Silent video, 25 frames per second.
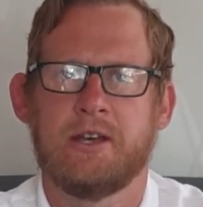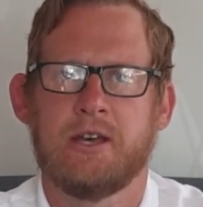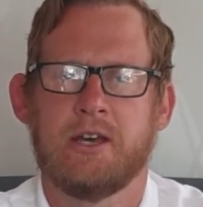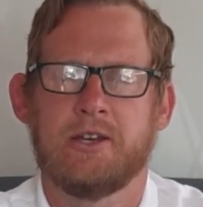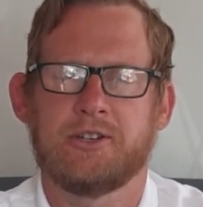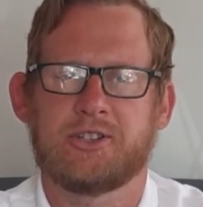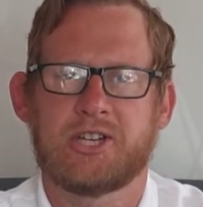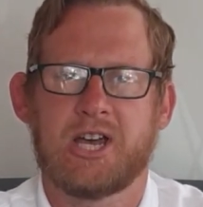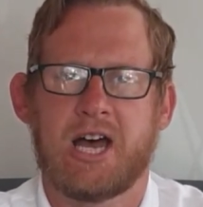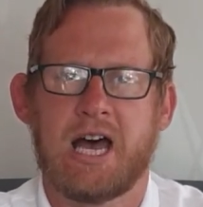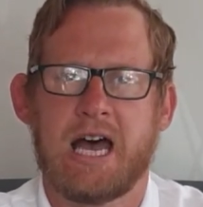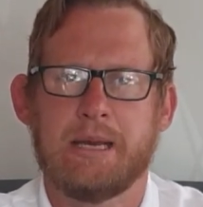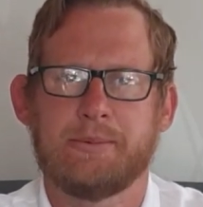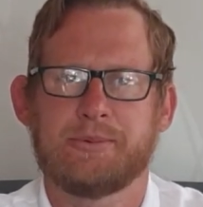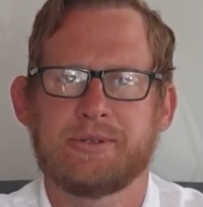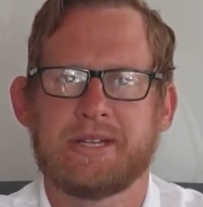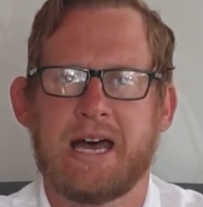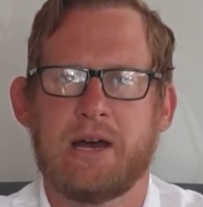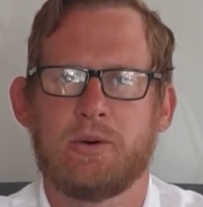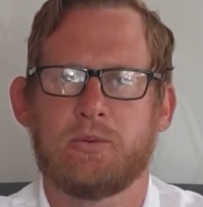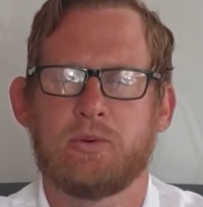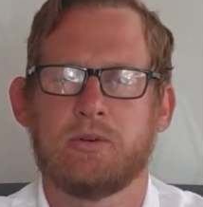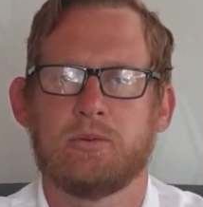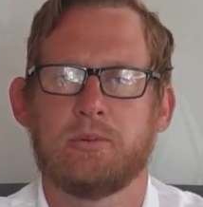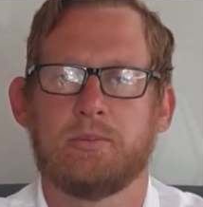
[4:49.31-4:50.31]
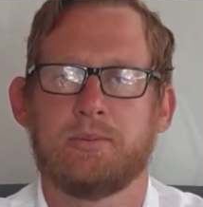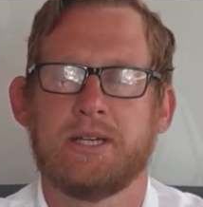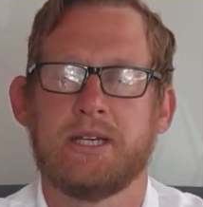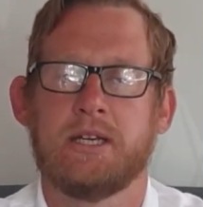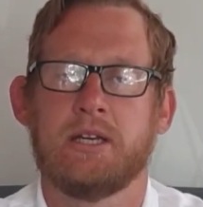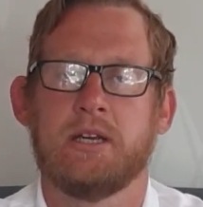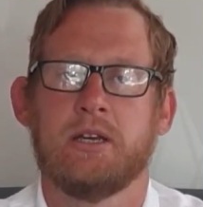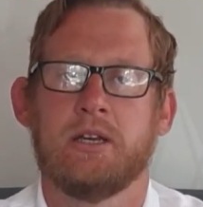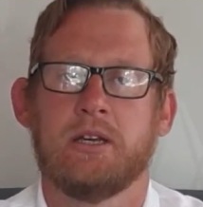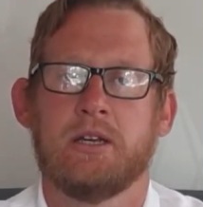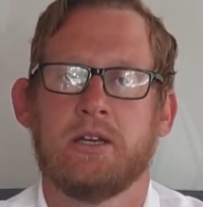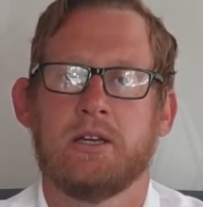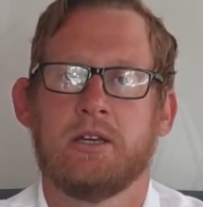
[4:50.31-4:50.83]
At times that will
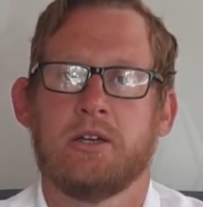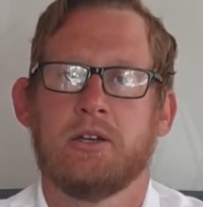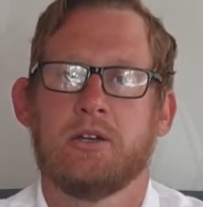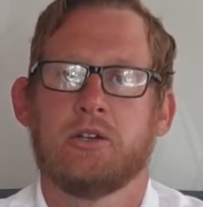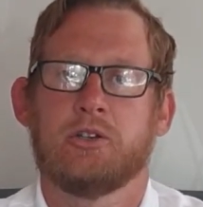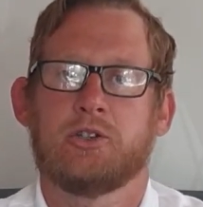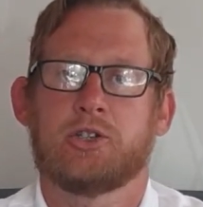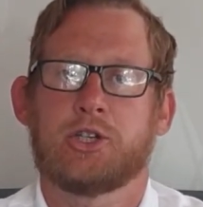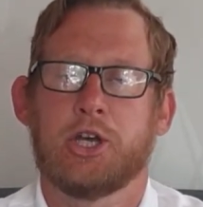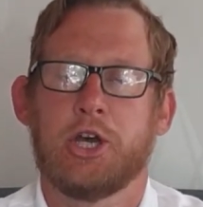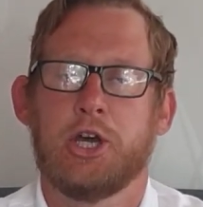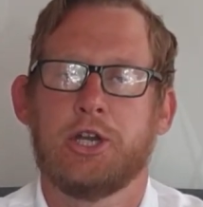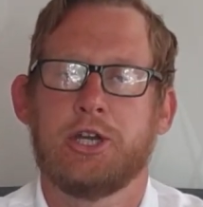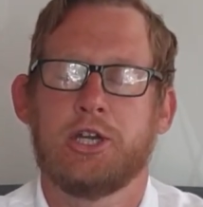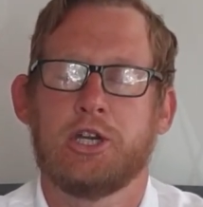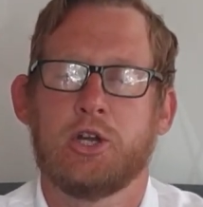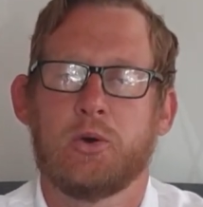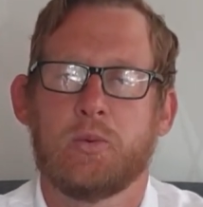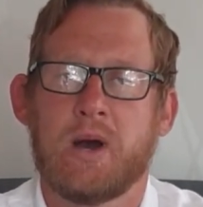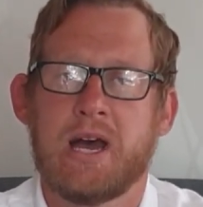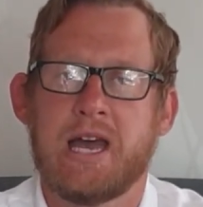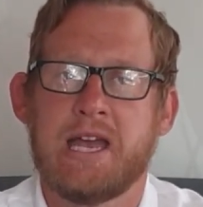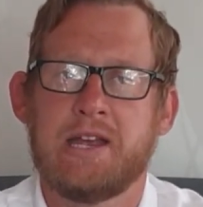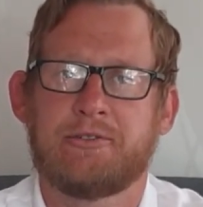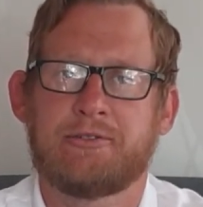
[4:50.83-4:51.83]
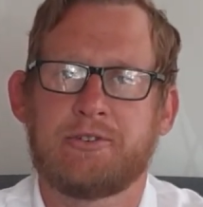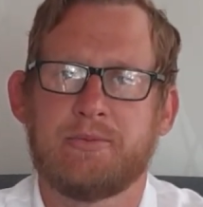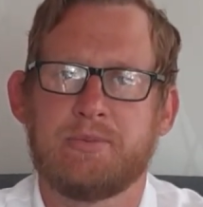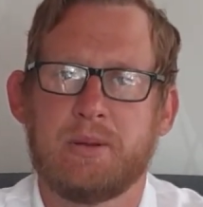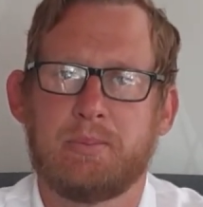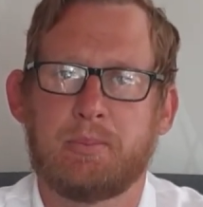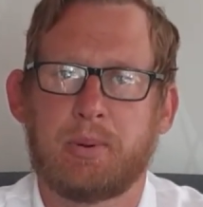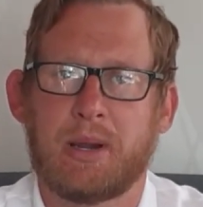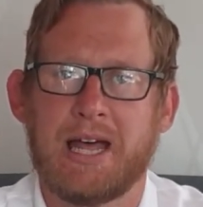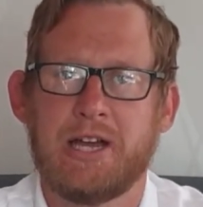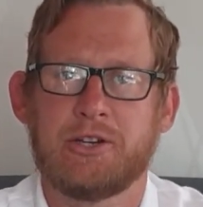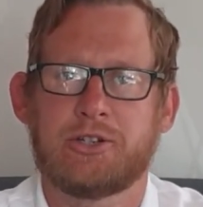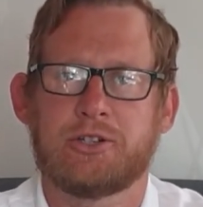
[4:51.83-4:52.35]
be turning away from the
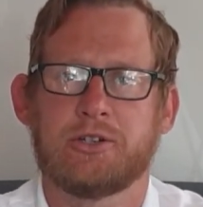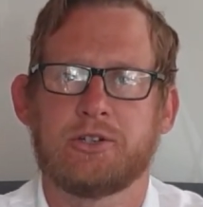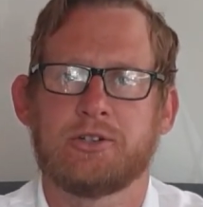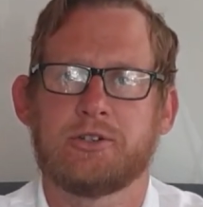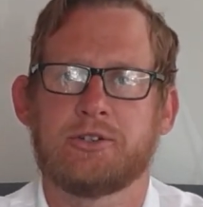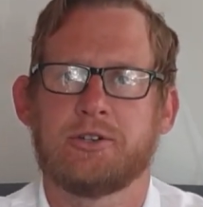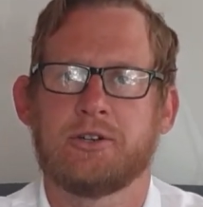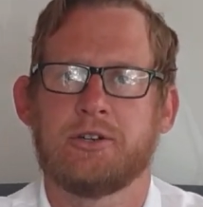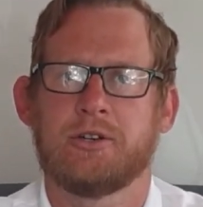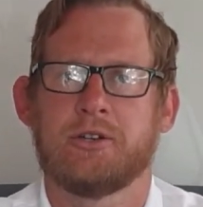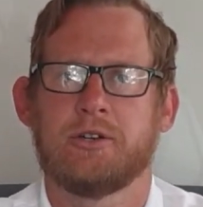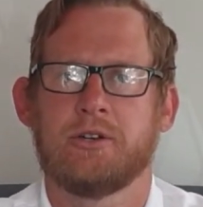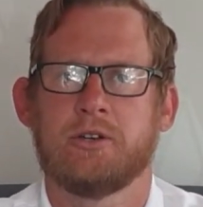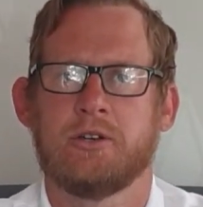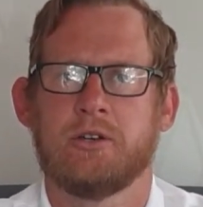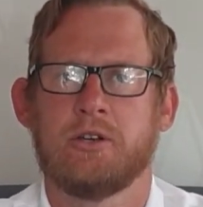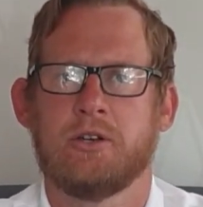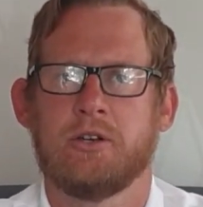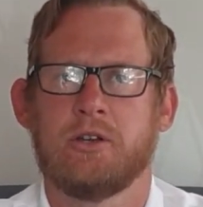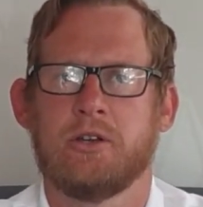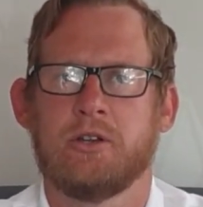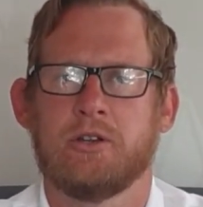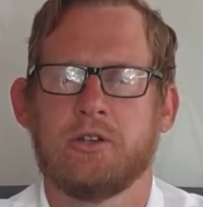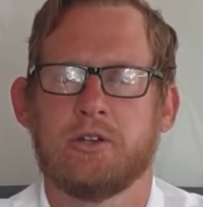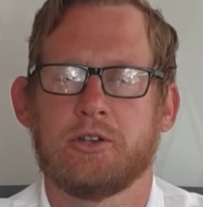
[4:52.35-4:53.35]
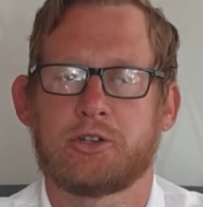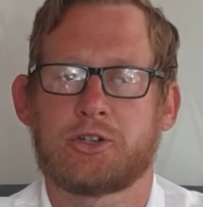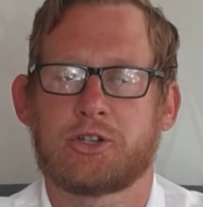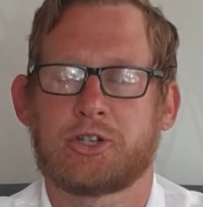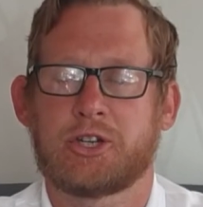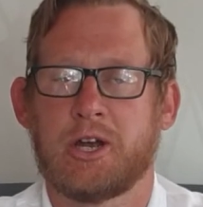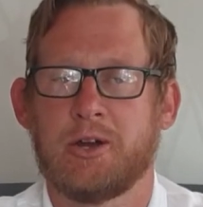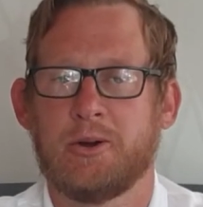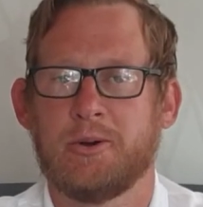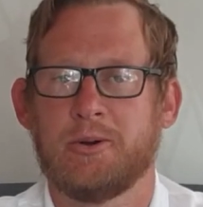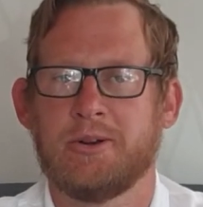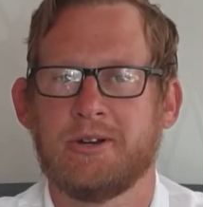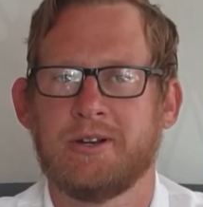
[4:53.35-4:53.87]
pleasures that
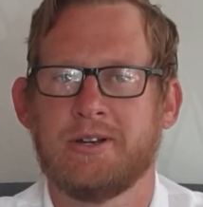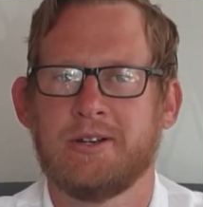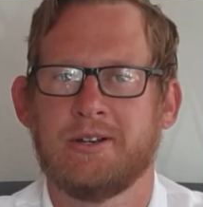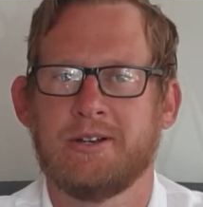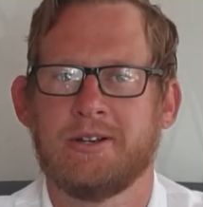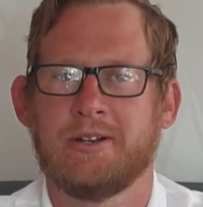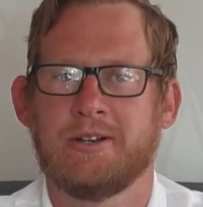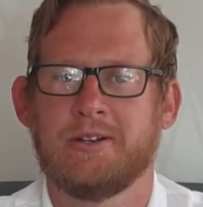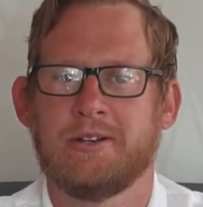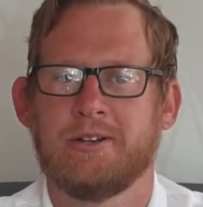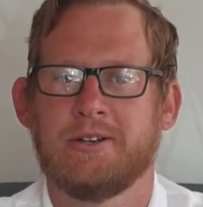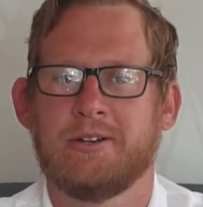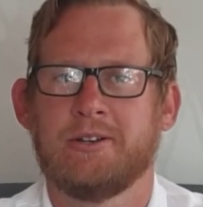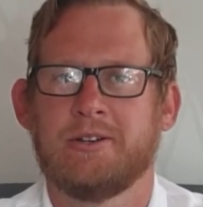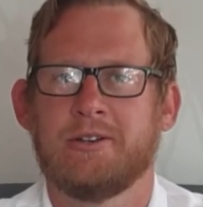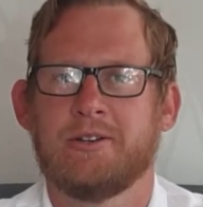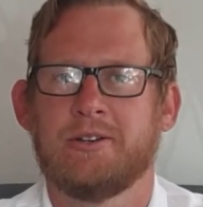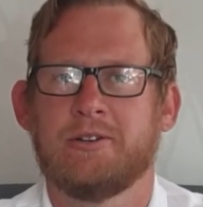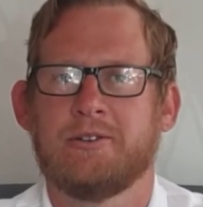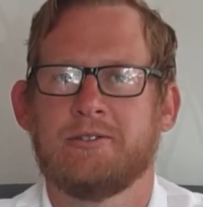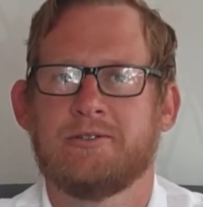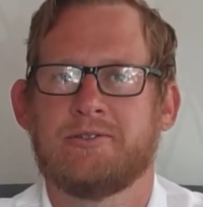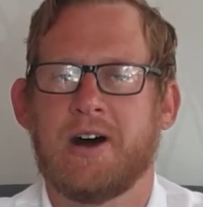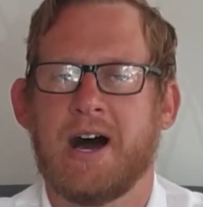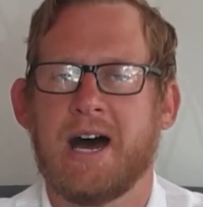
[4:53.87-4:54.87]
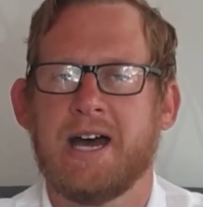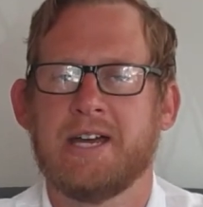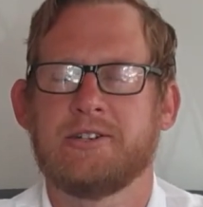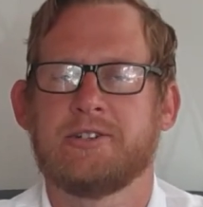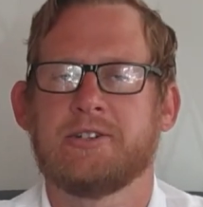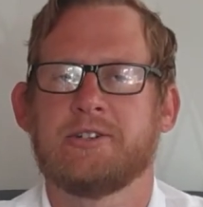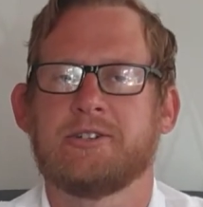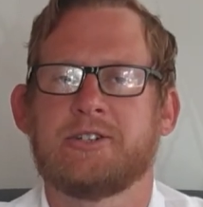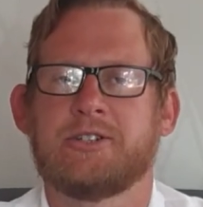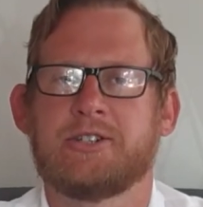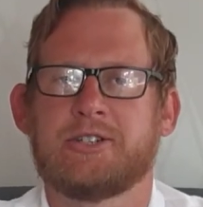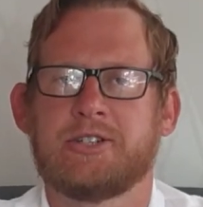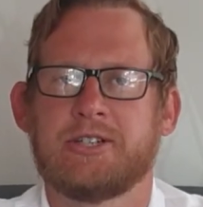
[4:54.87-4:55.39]
so find
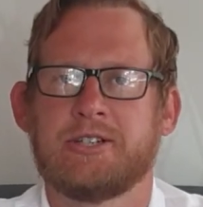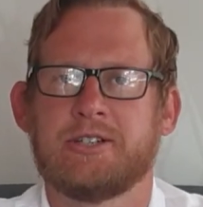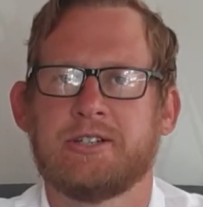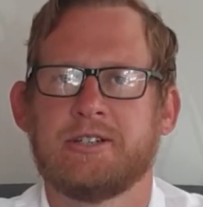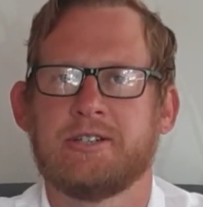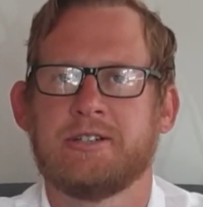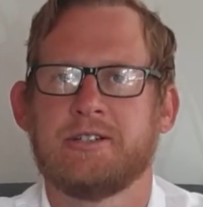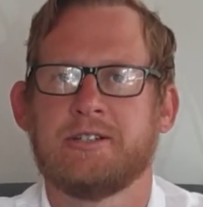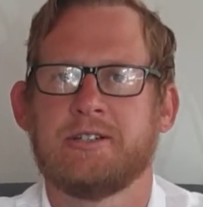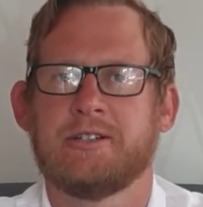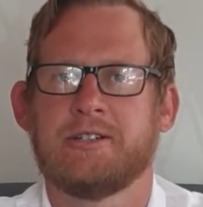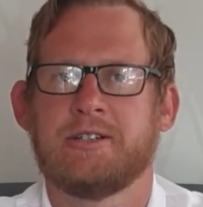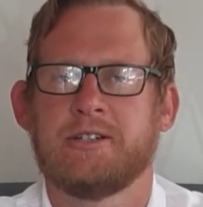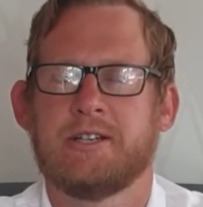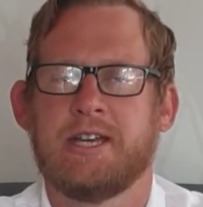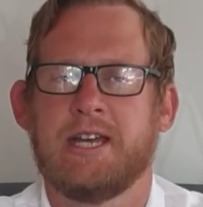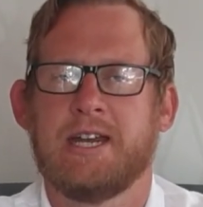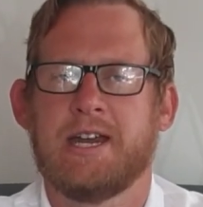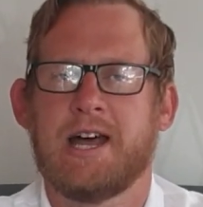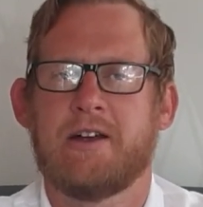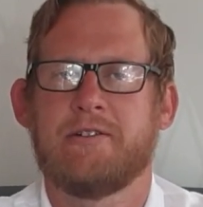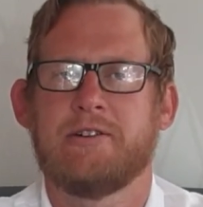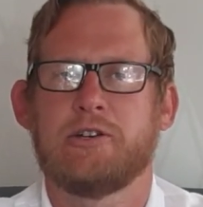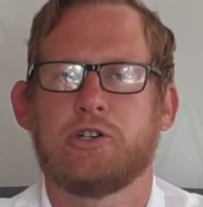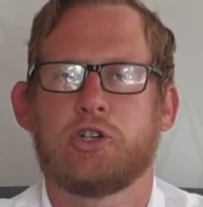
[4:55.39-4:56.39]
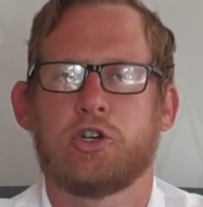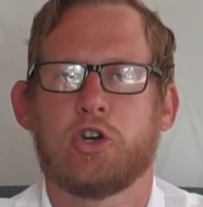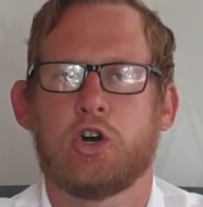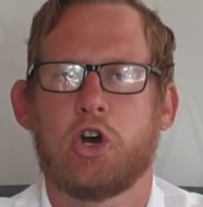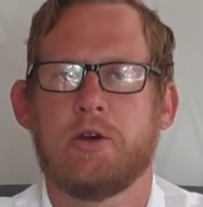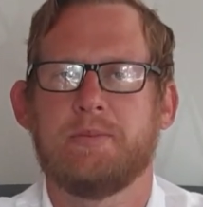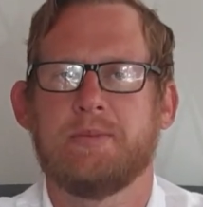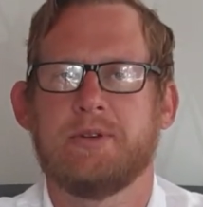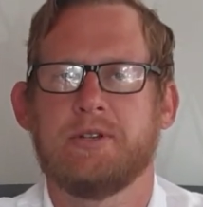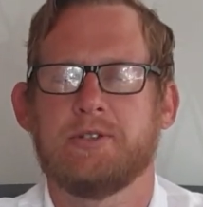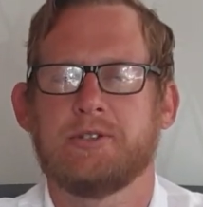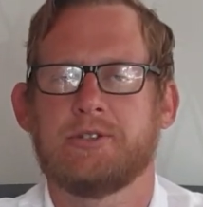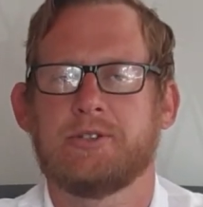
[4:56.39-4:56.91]
us in our
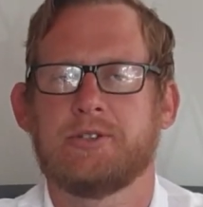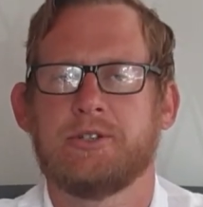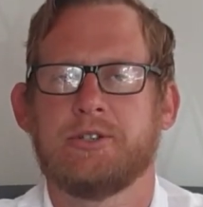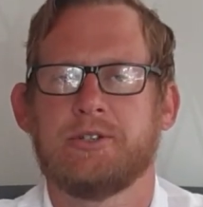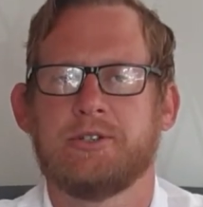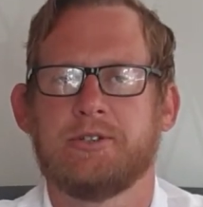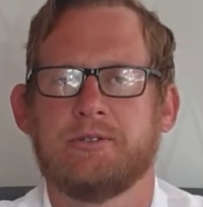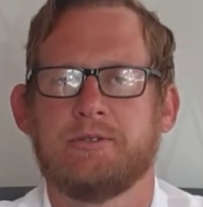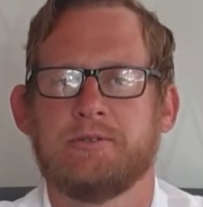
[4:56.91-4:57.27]
enjoyments.